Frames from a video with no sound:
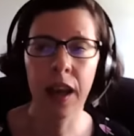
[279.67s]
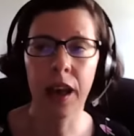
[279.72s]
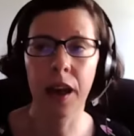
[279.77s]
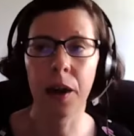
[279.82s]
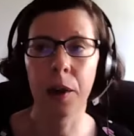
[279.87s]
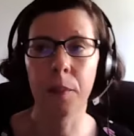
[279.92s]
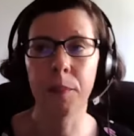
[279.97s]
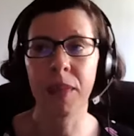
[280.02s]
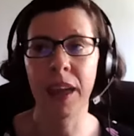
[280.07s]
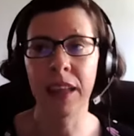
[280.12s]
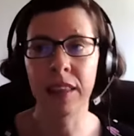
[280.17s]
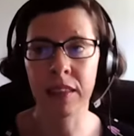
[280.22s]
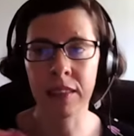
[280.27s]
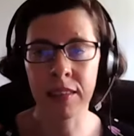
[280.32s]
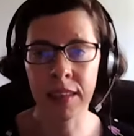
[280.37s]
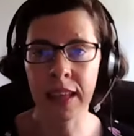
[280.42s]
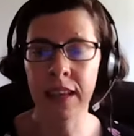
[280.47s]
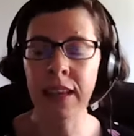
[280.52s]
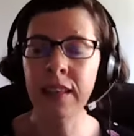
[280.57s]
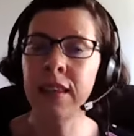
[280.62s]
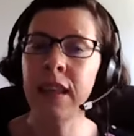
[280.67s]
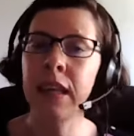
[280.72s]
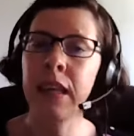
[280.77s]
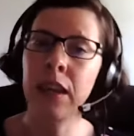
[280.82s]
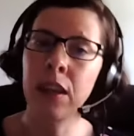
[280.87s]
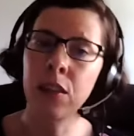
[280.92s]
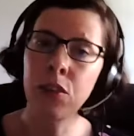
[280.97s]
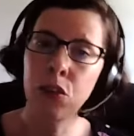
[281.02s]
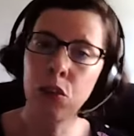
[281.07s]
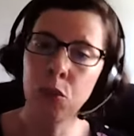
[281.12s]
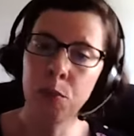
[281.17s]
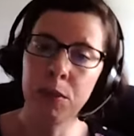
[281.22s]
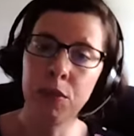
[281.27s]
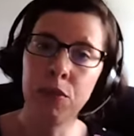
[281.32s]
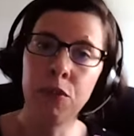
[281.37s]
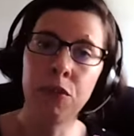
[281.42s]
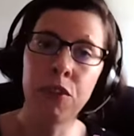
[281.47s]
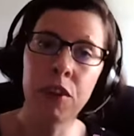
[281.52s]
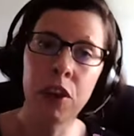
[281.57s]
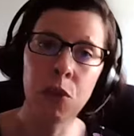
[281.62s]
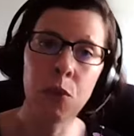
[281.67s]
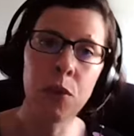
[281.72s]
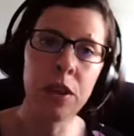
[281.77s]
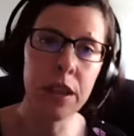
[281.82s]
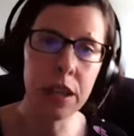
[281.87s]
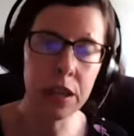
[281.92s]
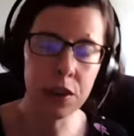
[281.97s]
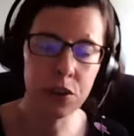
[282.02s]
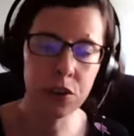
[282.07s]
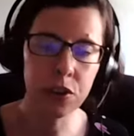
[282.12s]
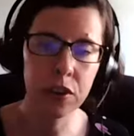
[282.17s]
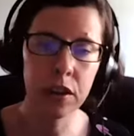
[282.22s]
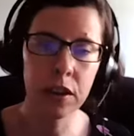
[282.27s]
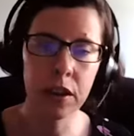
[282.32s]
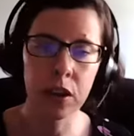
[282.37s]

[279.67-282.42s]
And the second thing is to be very niche,